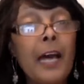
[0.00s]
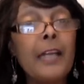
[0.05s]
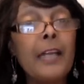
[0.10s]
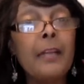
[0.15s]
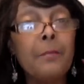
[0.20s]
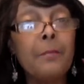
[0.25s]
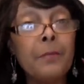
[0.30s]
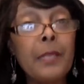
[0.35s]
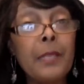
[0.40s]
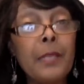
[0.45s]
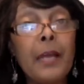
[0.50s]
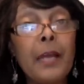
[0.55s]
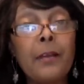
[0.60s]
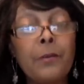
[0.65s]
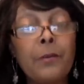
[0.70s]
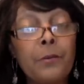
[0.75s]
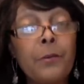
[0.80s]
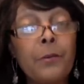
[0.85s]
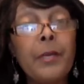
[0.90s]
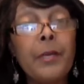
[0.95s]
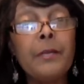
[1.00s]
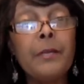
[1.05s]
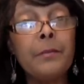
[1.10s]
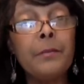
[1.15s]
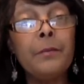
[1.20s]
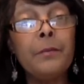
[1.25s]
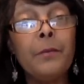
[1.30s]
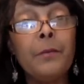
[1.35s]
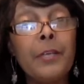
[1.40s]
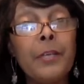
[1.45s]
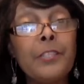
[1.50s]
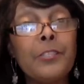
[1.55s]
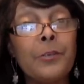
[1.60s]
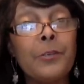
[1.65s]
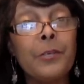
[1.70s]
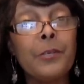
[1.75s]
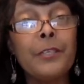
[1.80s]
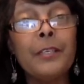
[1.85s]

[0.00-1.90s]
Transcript: I'm not going to be redshirted,